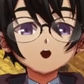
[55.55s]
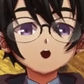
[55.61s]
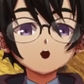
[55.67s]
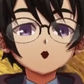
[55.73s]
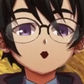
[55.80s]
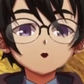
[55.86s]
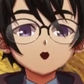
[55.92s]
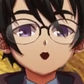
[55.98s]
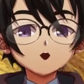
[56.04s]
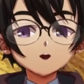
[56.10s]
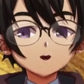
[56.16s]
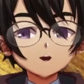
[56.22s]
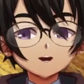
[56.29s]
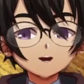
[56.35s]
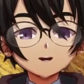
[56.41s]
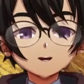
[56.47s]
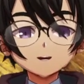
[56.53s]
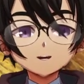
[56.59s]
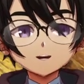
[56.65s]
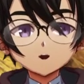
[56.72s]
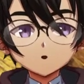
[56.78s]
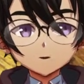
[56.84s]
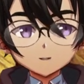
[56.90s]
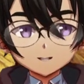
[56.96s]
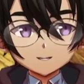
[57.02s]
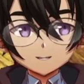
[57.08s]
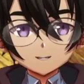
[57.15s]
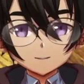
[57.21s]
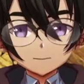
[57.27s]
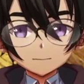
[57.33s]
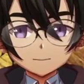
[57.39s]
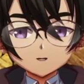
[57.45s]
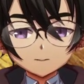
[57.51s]
was literally
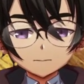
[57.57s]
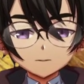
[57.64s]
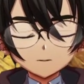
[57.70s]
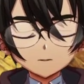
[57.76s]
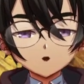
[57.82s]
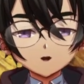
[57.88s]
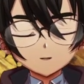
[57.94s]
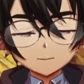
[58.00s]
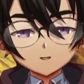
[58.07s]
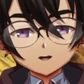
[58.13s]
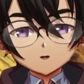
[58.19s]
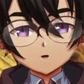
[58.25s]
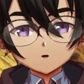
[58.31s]
melt in your